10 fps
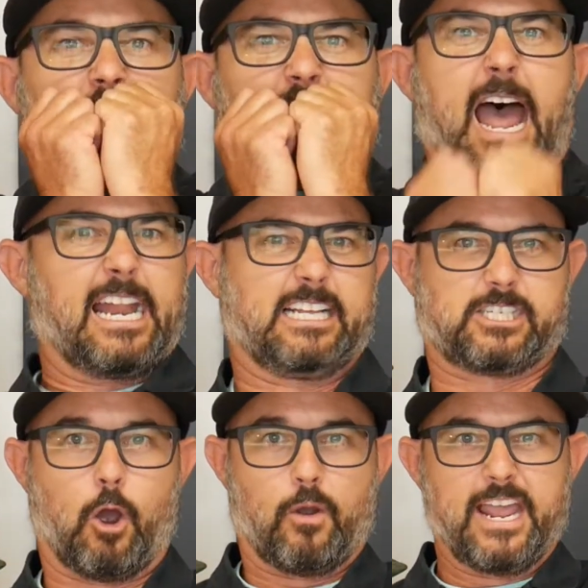That is
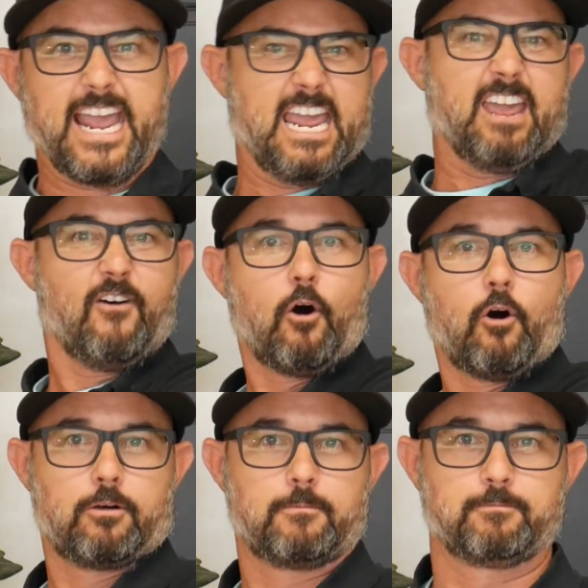so
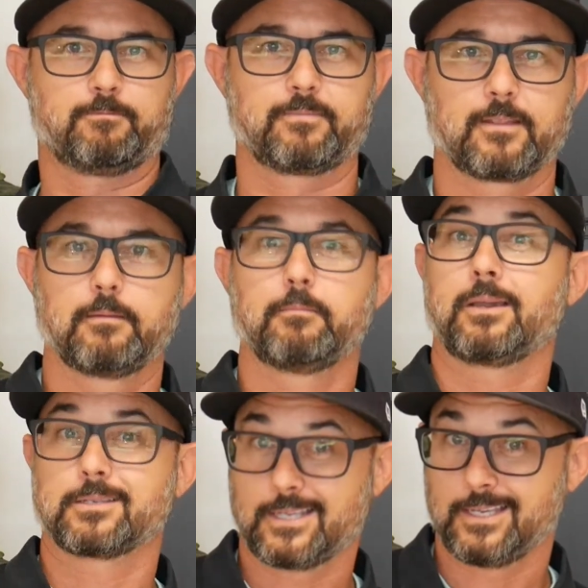evil!
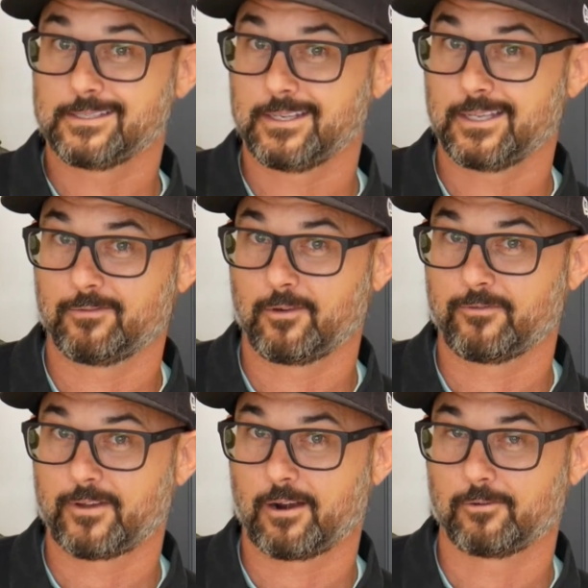Because he's an evil
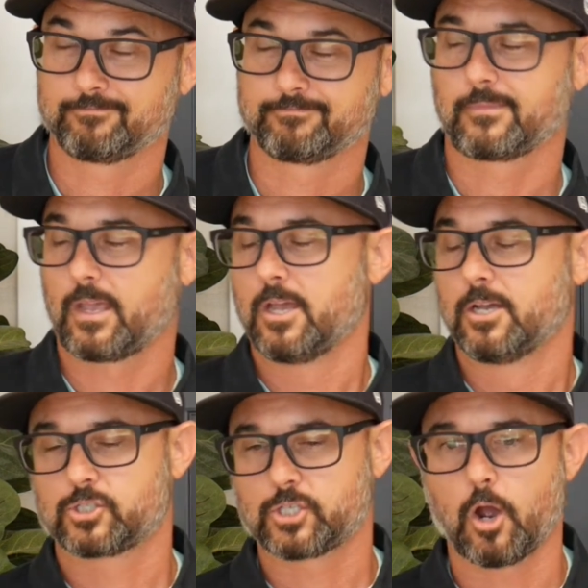Pharaoh.
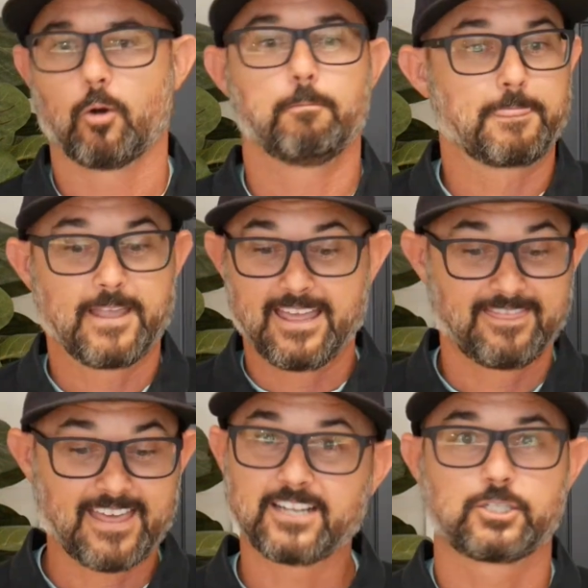So
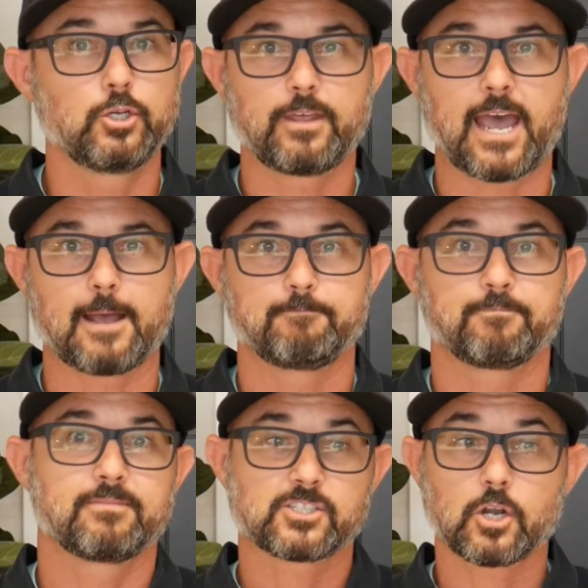they do that.
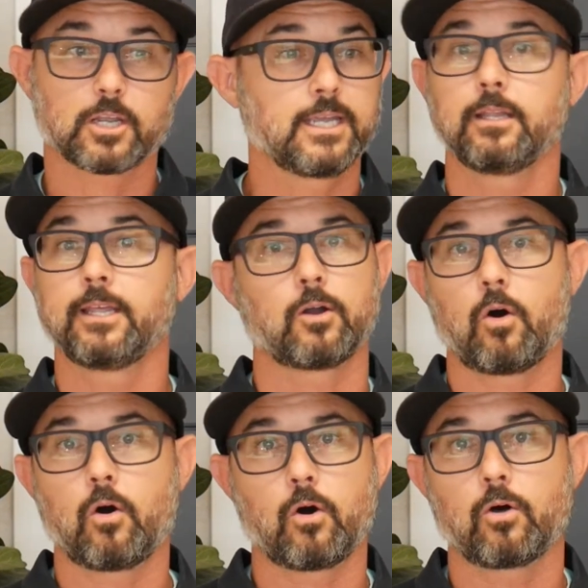They start killing
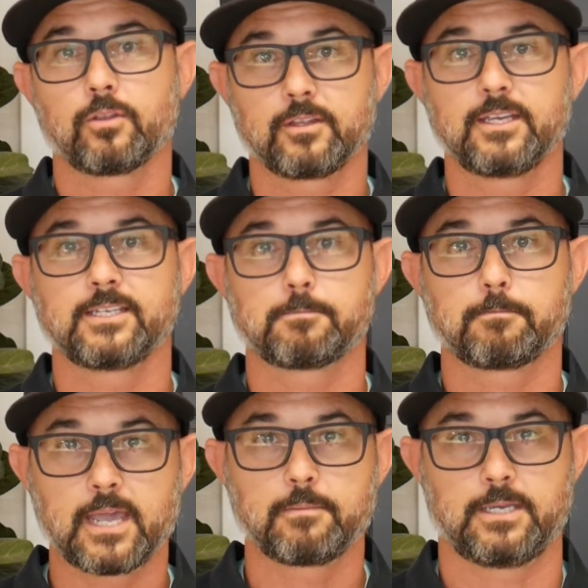all these
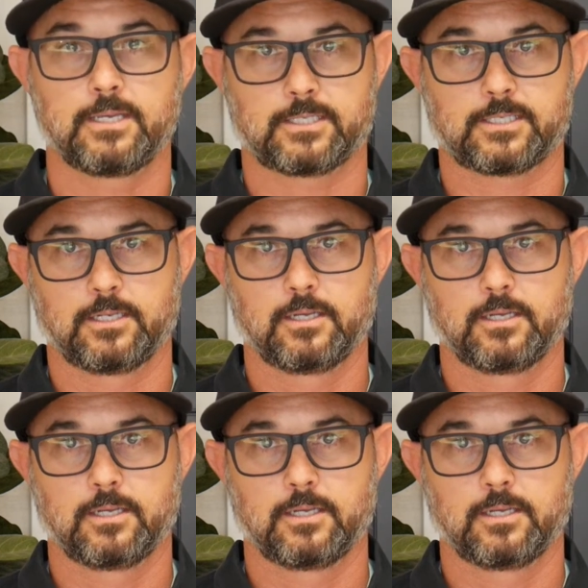babies.